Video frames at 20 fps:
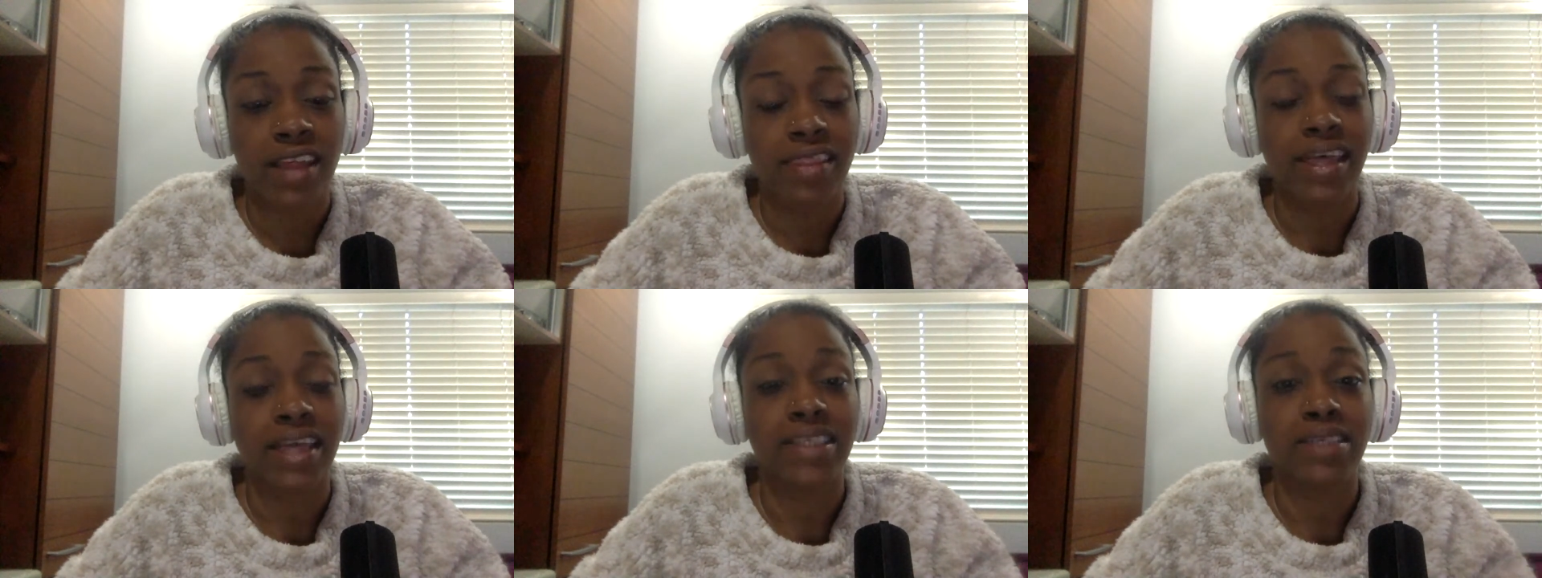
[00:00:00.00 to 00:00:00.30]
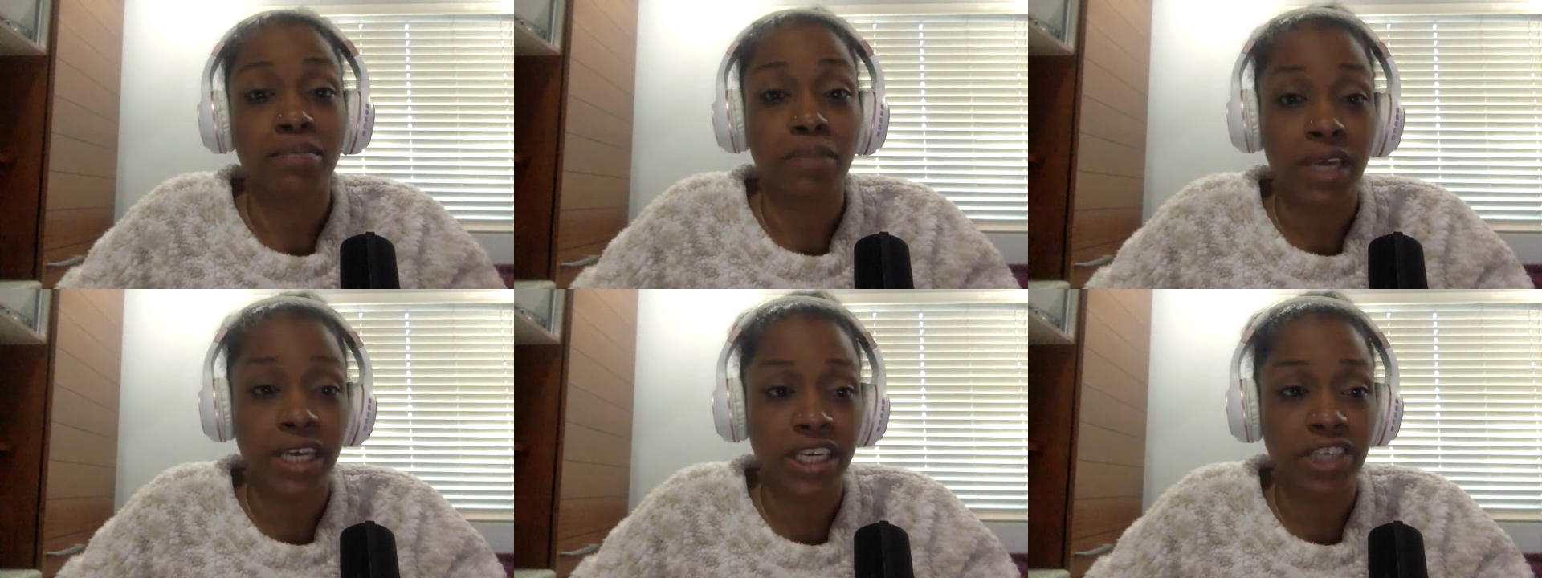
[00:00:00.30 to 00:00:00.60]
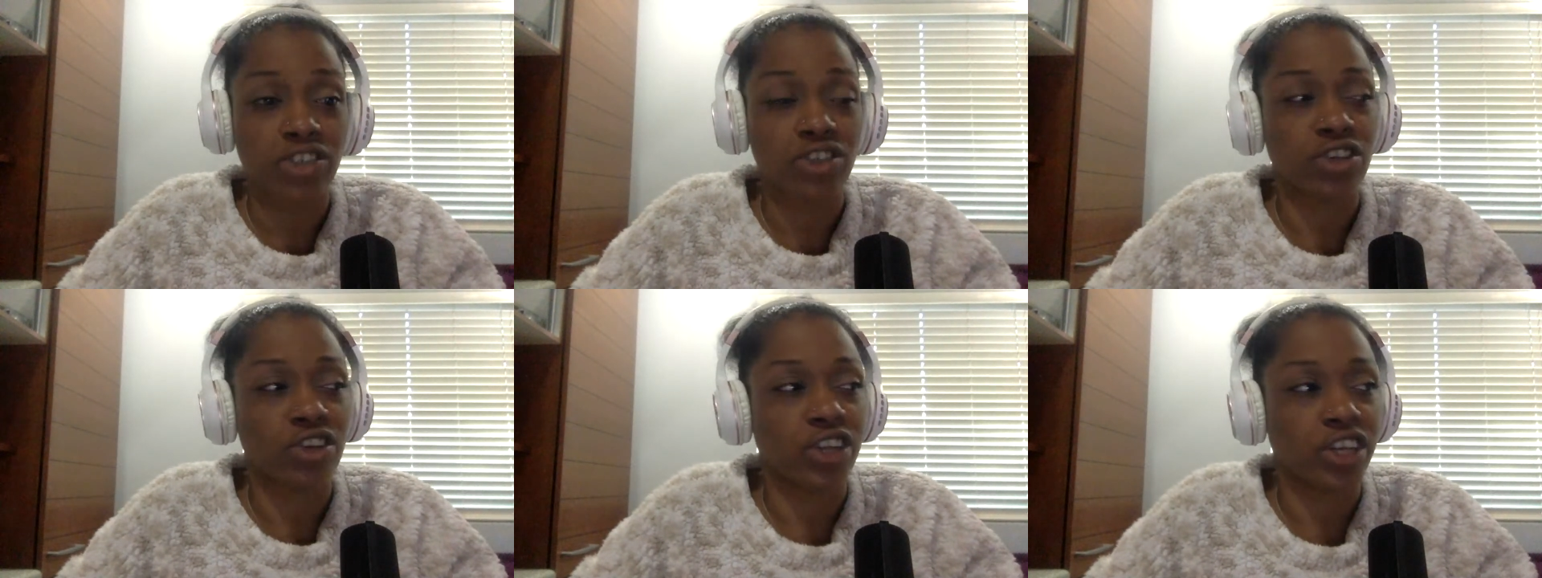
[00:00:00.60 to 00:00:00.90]
That's
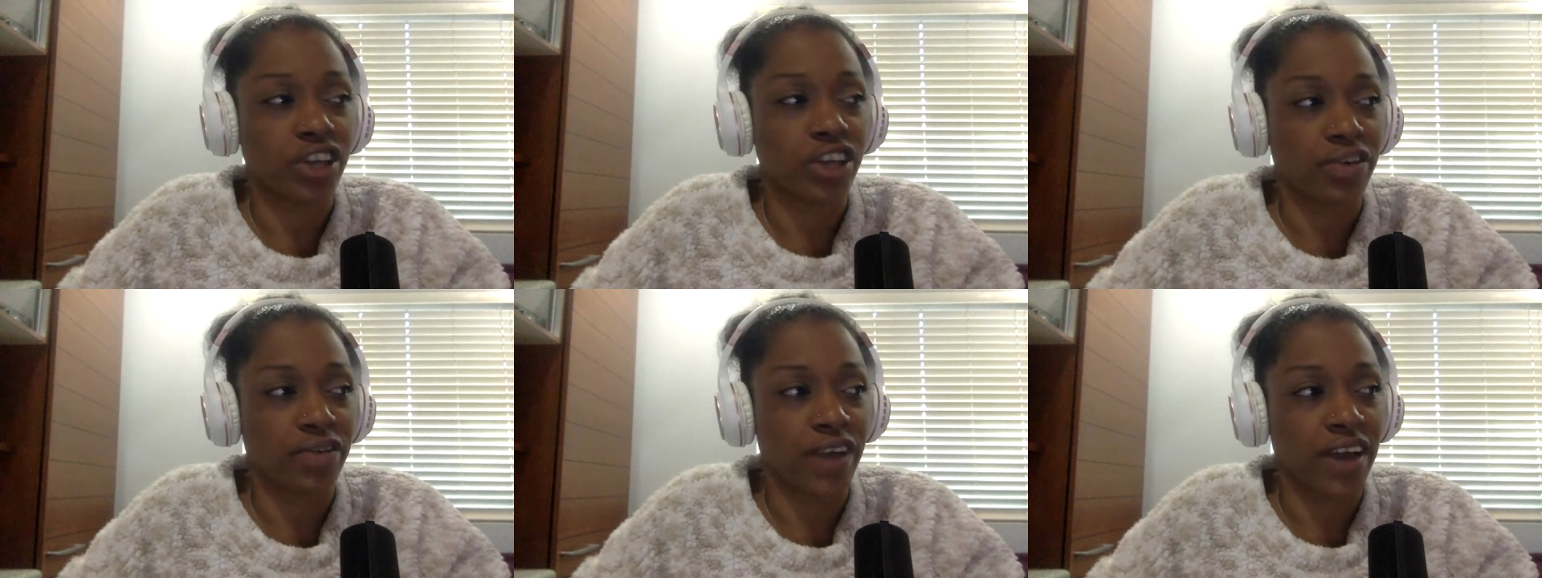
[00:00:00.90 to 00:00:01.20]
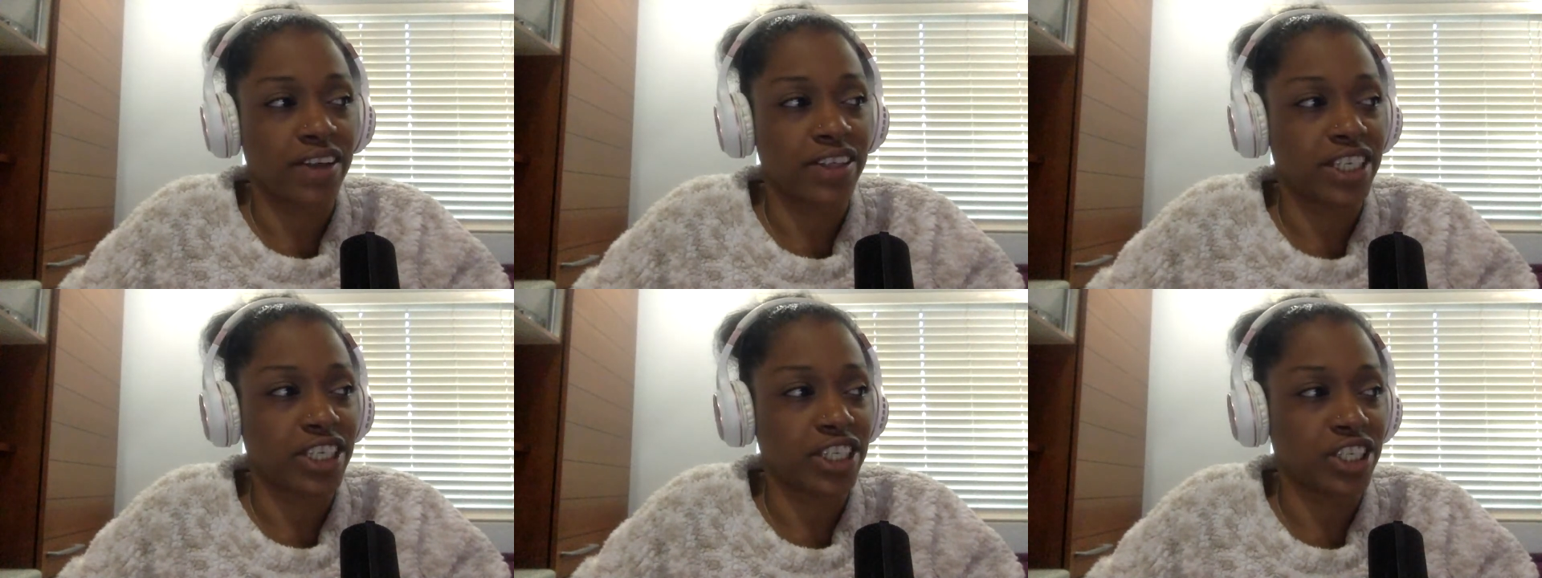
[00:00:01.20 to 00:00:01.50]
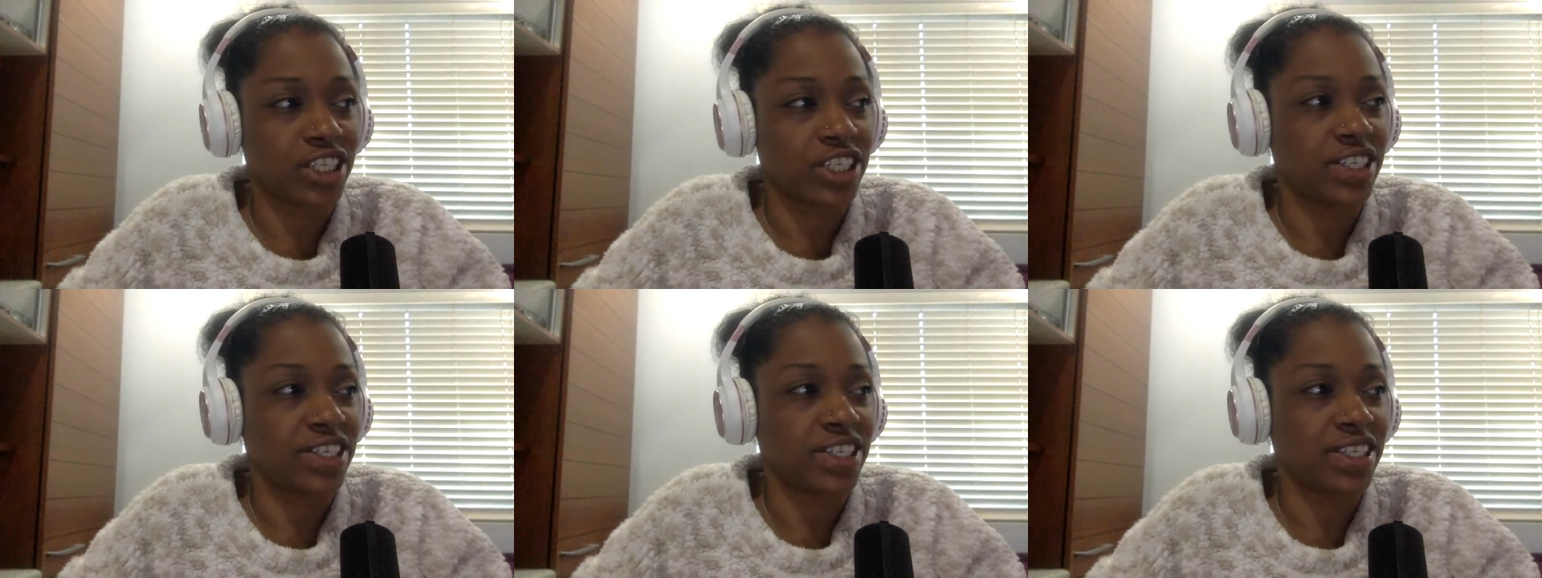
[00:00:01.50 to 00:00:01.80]
making sure that your
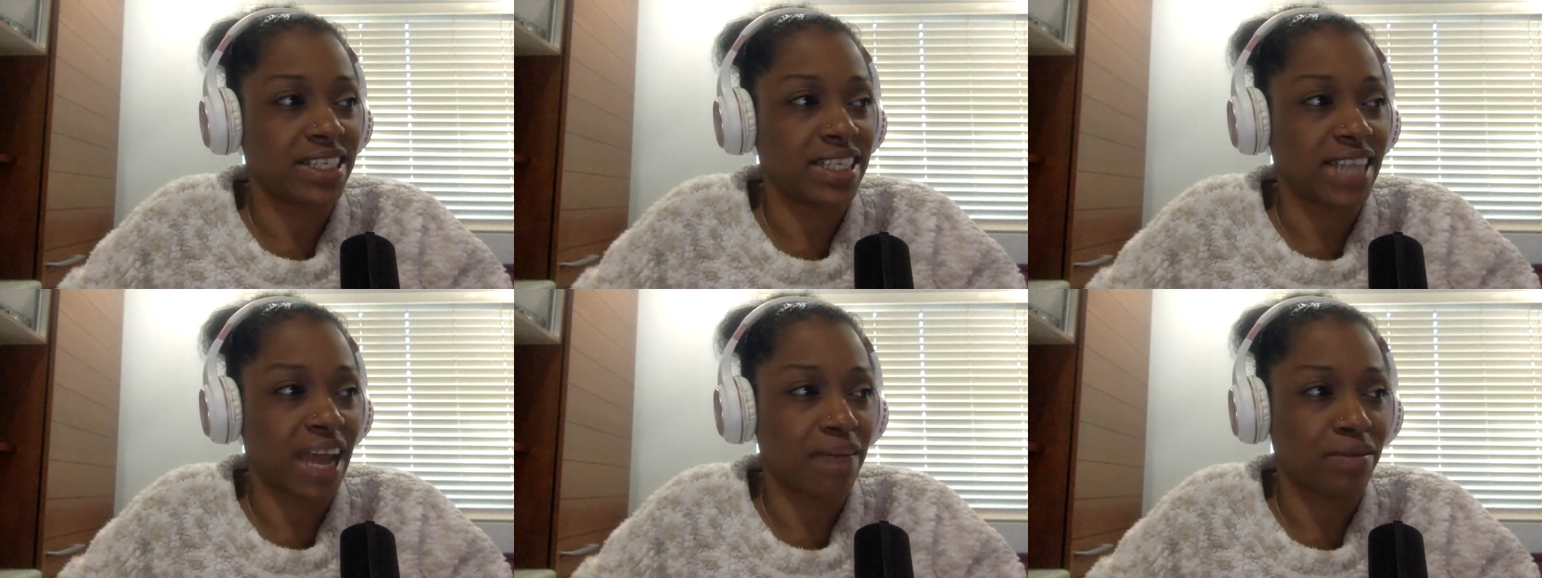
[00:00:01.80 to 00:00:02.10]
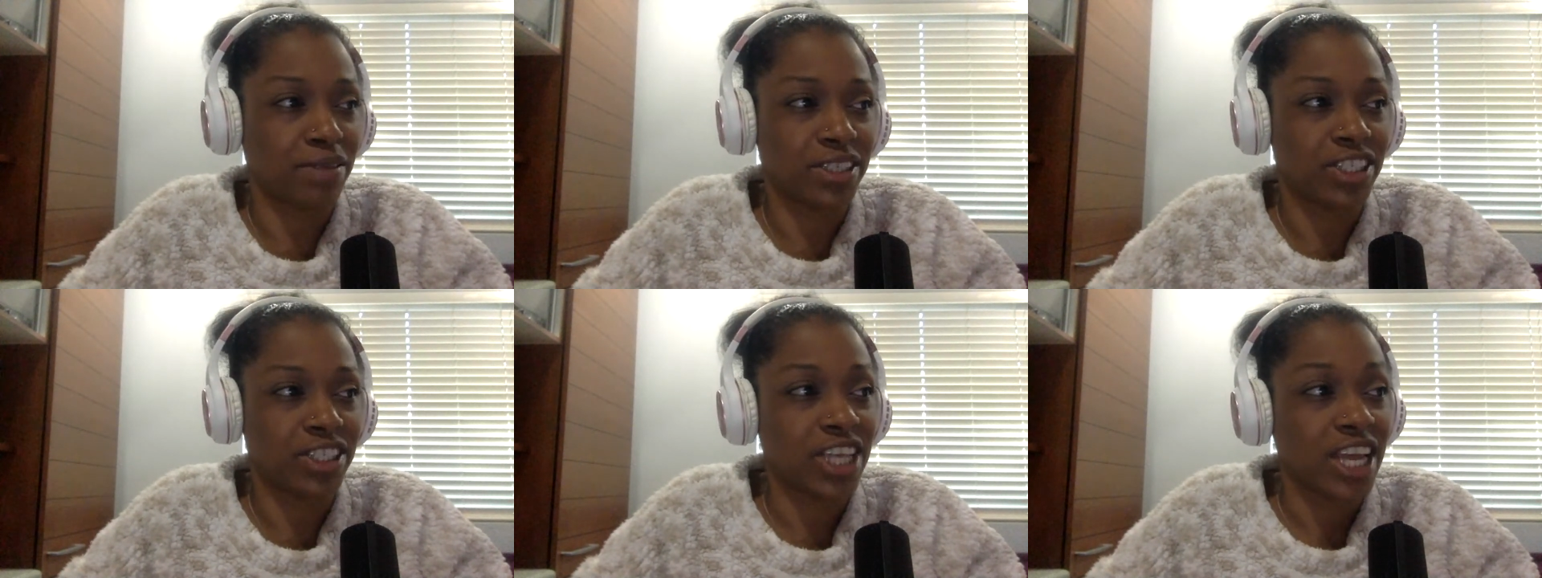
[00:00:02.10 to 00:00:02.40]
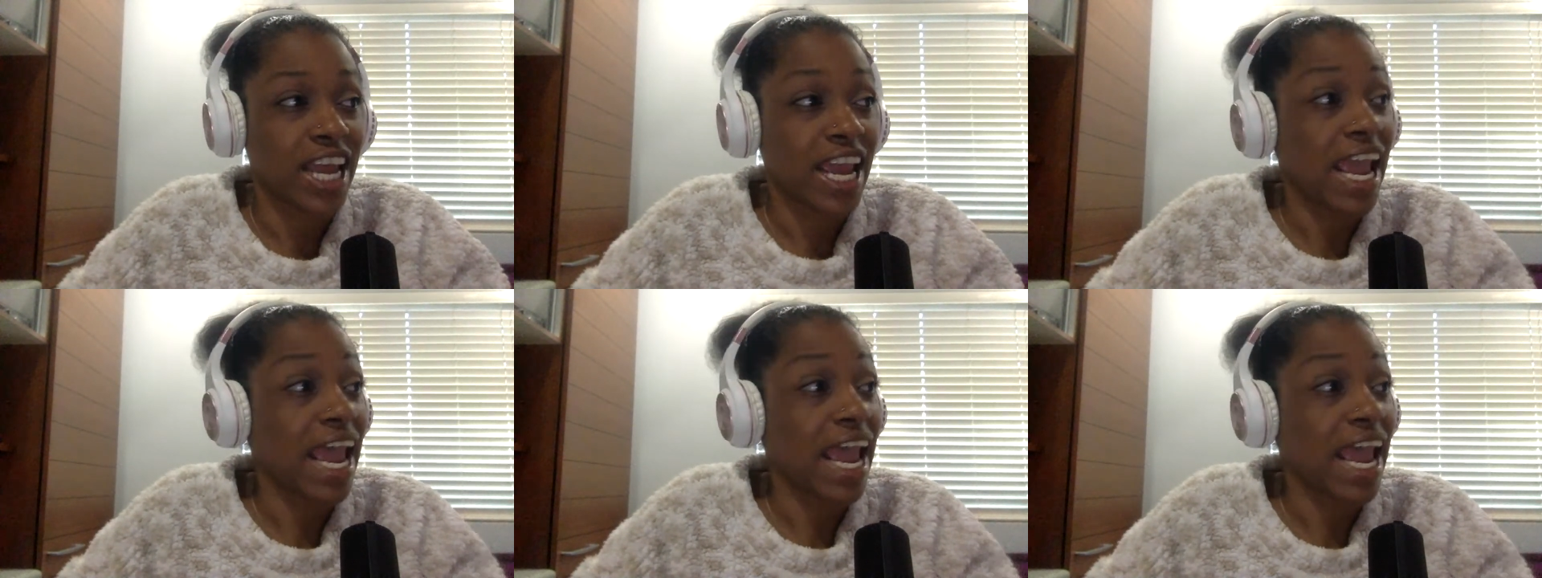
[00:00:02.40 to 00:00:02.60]
foundation is established